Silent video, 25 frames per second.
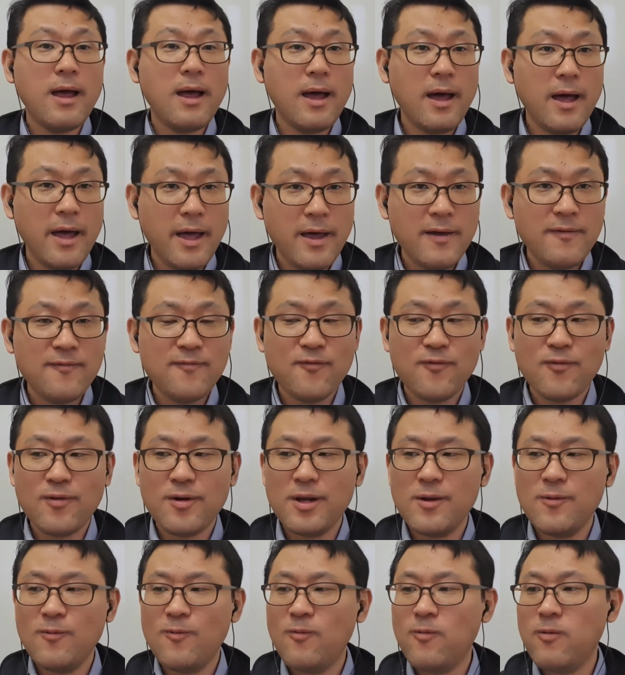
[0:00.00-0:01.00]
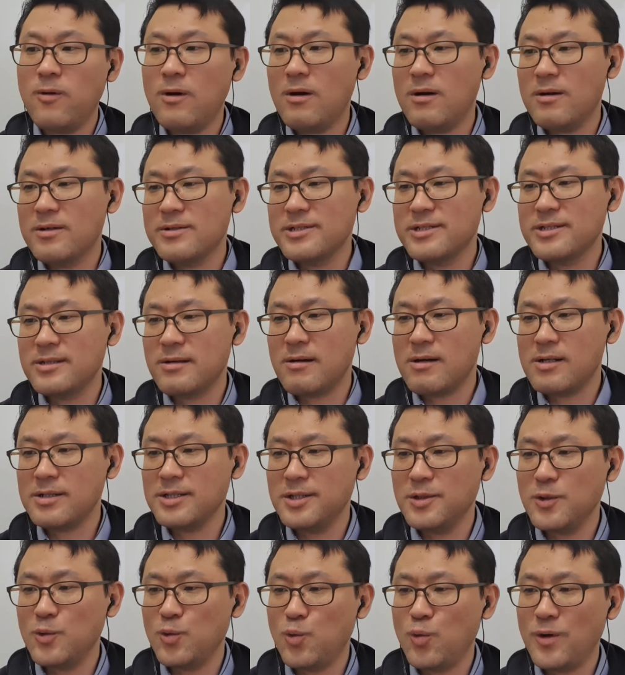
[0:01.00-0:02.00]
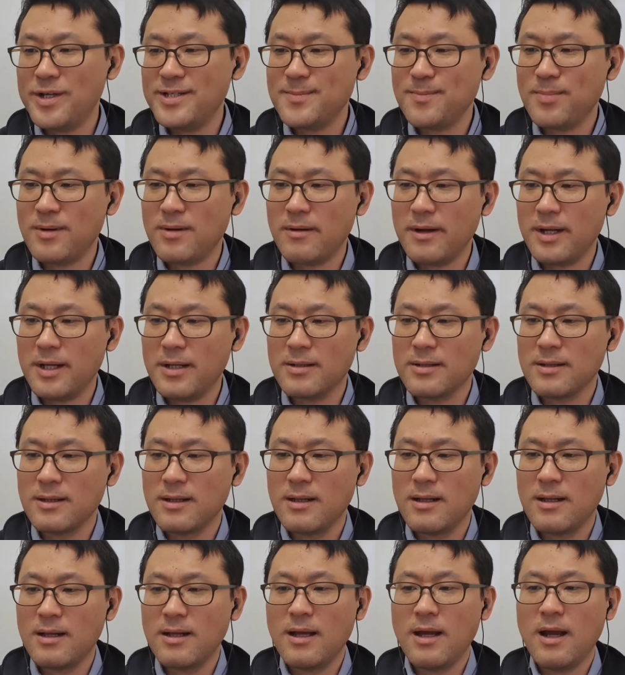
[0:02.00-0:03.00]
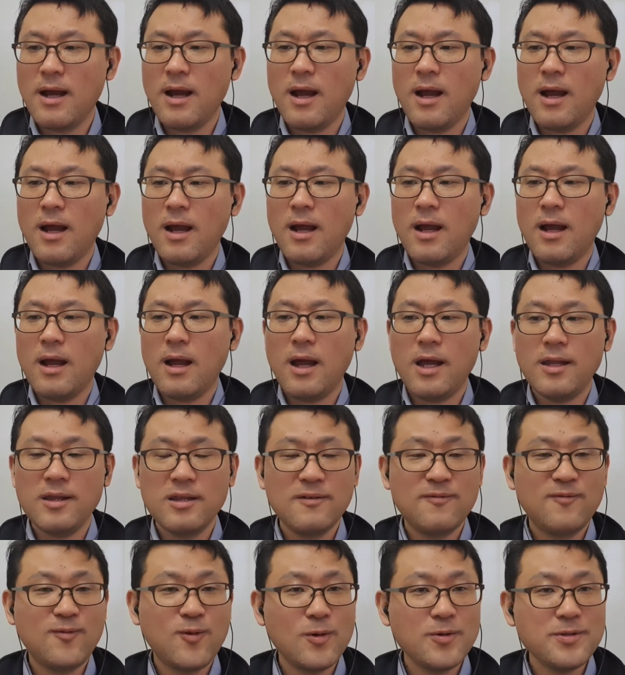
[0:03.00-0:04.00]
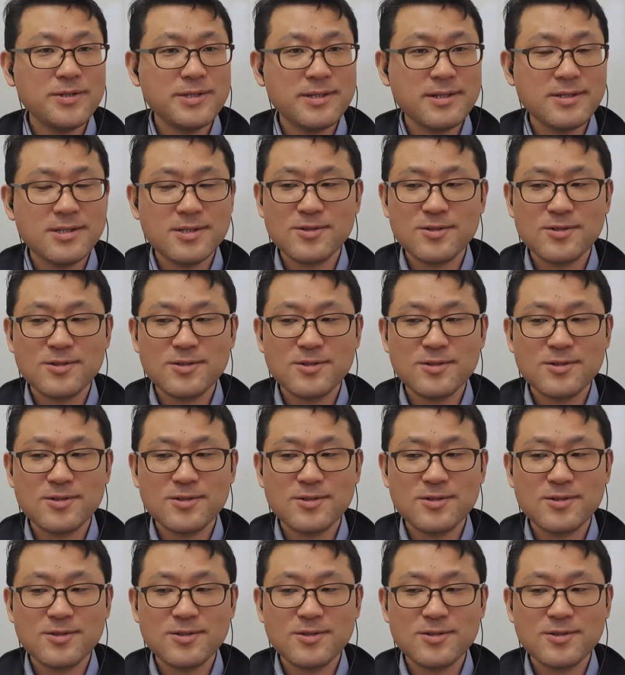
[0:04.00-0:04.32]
Everyone started whispering, and the voices